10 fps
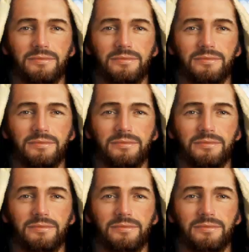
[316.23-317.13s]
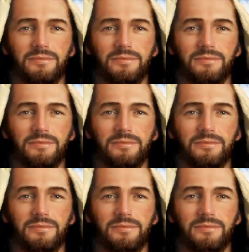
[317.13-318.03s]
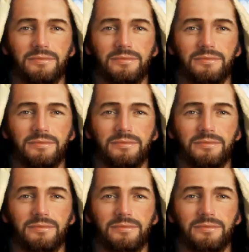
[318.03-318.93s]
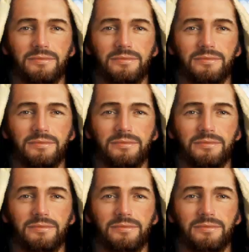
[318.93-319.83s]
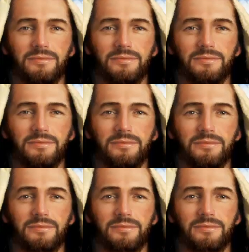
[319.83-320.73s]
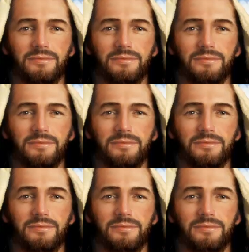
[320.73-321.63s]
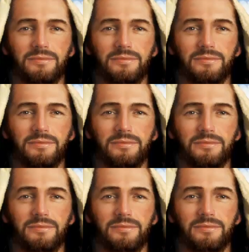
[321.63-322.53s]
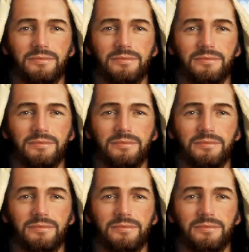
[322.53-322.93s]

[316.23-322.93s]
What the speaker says: (no lip movement)